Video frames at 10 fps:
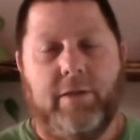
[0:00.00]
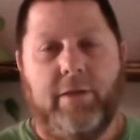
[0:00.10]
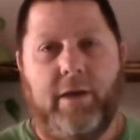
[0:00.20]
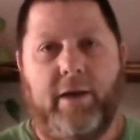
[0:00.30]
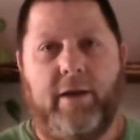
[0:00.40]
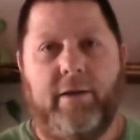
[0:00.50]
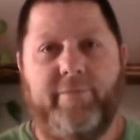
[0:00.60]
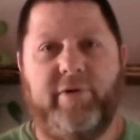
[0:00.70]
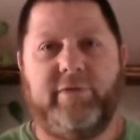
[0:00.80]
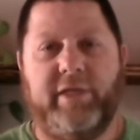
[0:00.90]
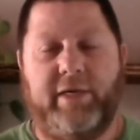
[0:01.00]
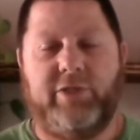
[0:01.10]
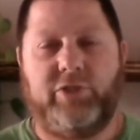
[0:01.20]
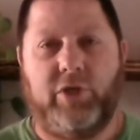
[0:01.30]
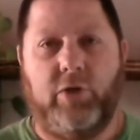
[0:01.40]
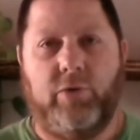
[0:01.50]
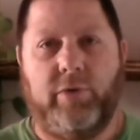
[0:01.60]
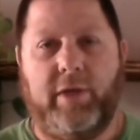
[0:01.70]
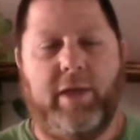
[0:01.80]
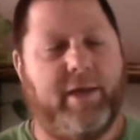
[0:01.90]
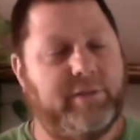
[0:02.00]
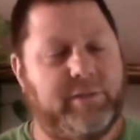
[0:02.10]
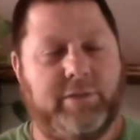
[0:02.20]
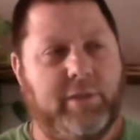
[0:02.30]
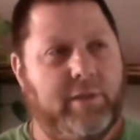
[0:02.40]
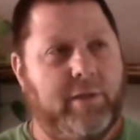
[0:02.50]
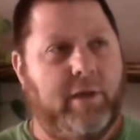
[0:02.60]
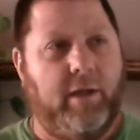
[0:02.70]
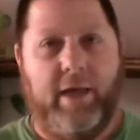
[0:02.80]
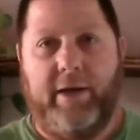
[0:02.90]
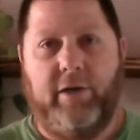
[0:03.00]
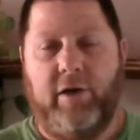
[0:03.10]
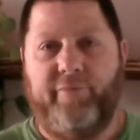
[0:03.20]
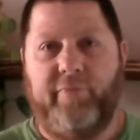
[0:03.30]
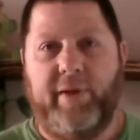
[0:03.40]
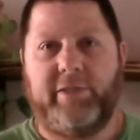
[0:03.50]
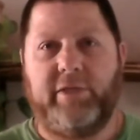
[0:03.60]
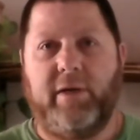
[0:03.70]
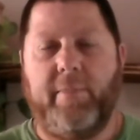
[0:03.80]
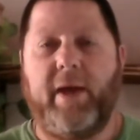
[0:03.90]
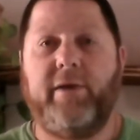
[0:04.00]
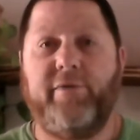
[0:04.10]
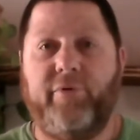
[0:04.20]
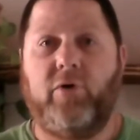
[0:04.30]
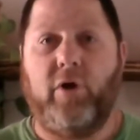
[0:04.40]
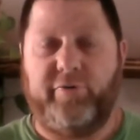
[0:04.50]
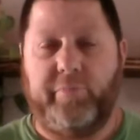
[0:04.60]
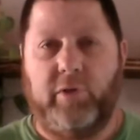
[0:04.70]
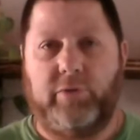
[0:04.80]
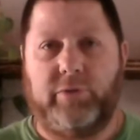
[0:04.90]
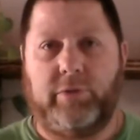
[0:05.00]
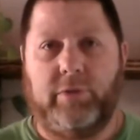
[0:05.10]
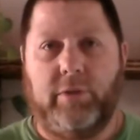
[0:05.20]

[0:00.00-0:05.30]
have ever seen his show, he has a lot of good information about different crossbows,